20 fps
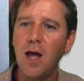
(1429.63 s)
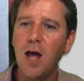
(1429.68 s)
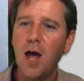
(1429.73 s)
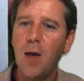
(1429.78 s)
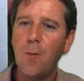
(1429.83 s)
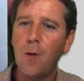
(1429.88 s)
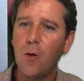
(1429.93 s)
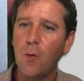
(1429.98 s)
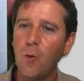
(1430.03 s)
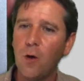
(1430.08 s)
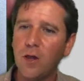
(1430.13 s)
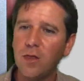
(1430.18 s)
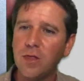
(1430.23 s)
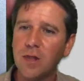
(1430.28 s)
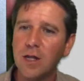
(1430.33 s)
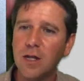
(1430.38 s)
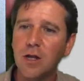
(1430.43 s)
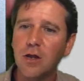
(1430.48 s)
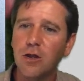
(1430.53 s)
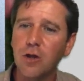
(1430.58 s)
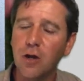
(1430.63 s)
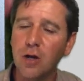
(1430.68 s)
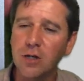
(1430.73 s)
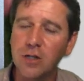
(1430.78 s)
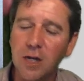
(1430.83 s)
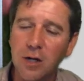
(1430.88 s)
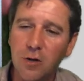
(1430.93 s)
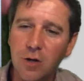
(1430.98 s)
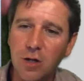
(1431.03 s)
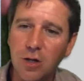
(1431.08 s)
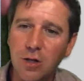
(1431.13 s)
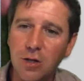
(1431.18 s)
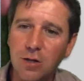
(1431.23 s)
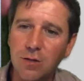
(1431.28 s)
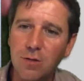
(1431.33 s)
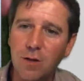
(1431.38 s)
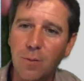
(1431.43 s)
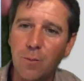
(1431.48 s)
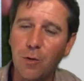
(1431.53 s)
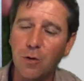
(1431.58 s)
about what these third
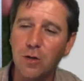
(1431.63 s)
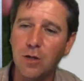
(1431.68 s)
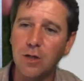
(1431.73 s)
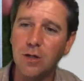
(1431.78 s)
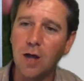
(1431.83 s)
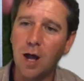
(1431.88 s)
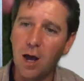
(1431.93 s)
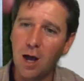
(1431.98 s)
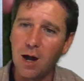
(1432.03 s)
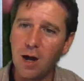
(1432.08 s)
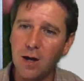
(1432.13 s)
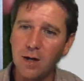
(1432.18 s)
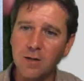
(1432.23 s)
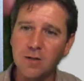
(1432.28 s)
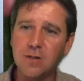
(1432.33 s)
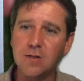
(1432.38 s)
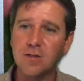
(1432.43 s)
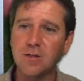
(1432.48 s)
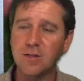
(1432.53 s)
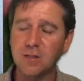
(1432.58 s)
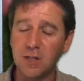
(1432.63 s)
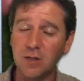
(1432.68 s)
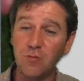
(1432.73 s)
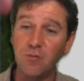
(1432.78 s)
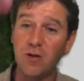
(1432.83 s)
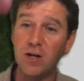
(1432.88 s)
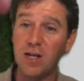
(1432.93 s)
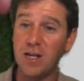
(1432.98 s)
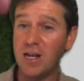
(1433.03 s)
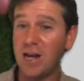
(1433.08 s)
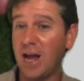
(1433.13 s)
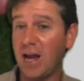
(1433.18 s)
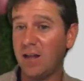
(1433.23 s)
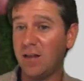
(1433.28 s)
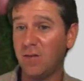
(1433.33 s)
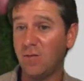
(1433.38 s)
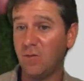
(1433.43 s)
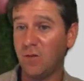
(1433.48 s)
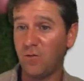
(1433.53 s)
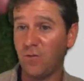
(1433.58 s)
generation approaches are, because they're still really in
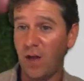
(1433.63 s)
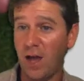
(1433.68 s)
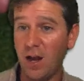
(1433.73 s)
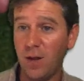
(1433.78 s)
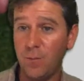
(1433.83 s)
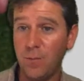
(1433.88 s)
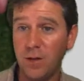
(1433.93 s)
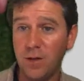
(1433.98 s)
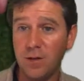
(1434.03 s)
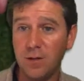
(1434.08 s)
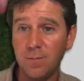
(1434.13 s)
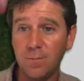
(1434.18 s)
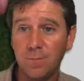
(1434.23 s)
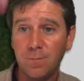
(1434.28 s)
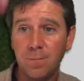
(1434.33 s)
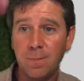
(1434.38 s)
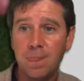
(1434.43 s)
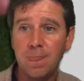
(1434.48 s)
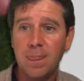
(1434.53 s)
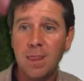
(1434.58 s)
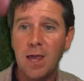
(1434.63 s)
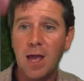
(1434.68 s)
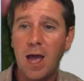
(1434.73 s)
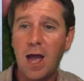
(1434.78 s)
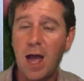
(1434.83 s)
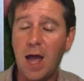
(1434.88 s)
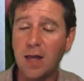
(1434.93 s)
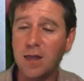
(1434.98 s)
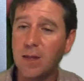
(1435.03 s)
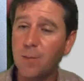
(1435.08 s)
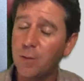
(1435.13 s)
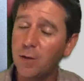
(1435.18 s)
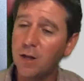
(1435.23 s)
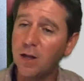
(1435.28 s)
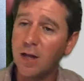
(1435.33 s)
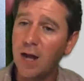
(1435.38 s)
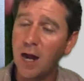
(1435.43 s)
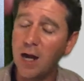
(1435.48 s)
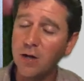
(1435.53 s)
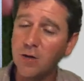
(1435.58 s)
active development. Typical
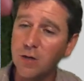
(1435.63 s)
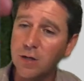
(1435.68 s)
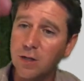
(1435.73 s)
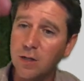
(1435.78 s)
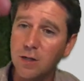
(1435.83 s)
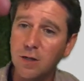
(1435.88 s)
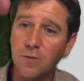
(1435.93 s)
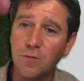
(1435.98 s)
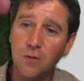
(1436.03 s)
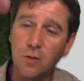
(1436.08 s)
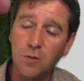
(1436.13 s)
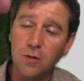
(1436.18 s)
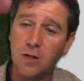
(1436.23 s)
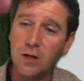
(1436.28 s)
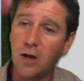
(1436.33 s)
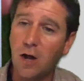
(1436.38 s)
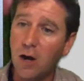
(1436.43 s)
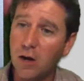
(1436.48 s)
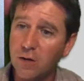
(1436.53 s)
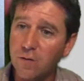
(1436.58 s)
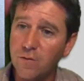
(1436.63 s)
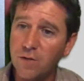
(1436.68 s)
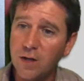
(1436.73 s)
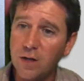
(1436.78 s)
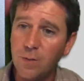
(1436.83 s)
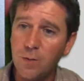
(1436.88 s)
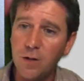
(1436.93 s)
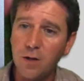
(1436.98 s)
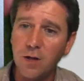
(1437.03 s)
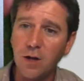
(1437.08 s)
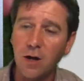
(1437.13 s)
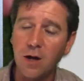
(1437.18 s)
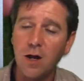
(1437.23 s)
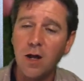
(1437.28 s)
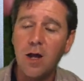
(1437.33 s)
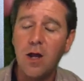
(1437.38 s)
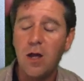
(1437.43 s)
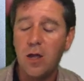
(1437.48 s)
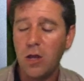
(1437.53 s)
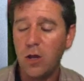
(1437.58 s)
characteristics of those that are available are
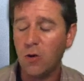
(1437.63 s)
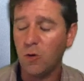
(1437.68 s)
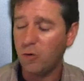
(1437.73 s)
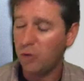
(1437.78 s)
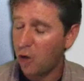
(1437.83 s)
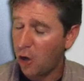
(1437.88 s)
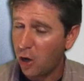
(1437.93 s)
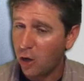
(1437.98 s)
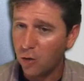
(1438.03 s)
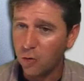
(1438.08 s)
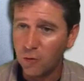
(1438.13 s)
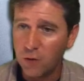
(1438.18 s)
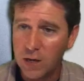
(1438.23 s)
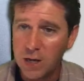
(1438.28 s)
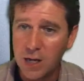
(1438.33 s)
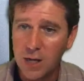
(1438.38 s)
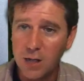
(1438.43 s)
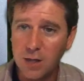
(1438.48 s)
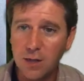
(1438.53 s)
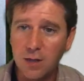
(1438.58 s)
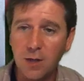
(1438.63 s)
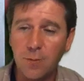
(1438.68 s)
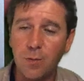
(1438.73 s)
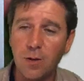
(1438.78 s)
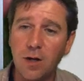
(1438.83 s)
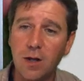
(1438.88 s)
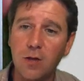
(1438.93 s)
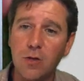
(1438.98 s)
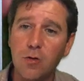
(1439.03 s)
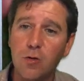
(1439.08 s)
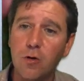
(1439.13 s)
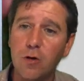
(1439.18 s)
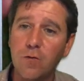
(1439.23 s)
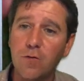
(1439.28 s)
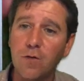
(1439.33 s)
long reads, typically in the order of